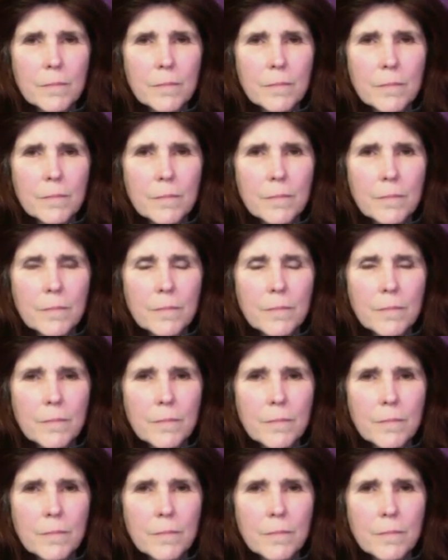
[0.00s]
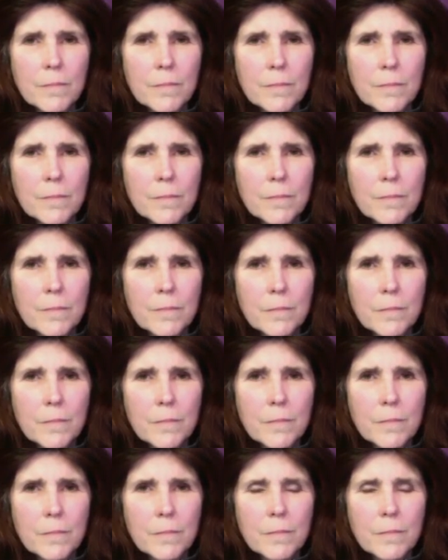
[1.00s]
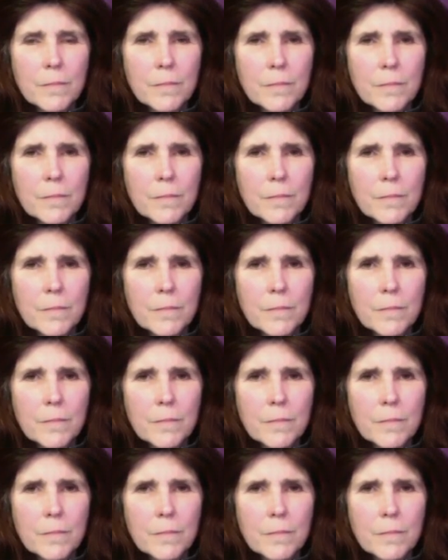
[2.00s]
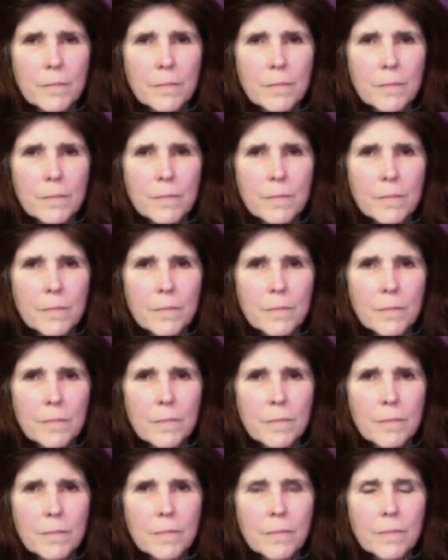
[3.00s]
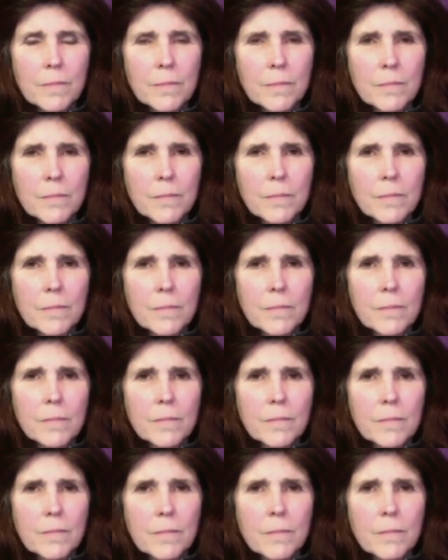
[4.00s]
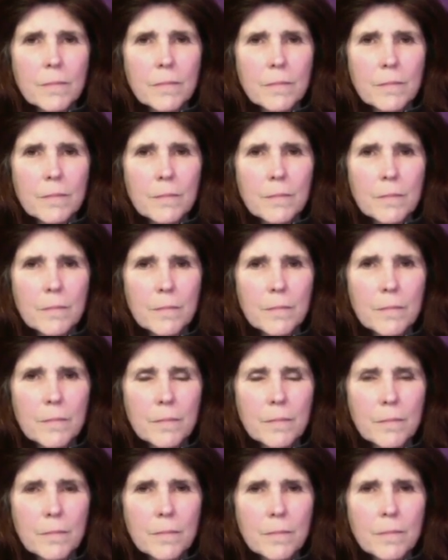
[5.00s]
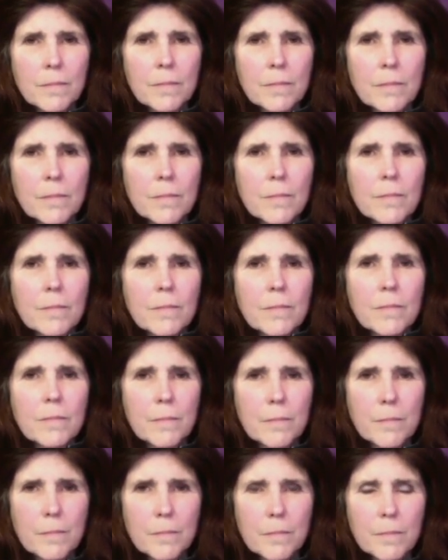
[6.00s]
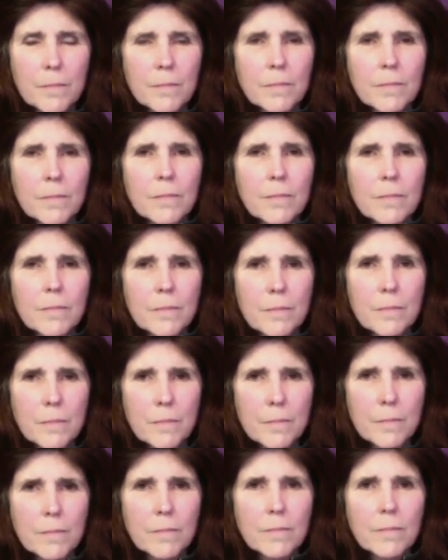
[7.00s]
No words are spoken by the person on screen.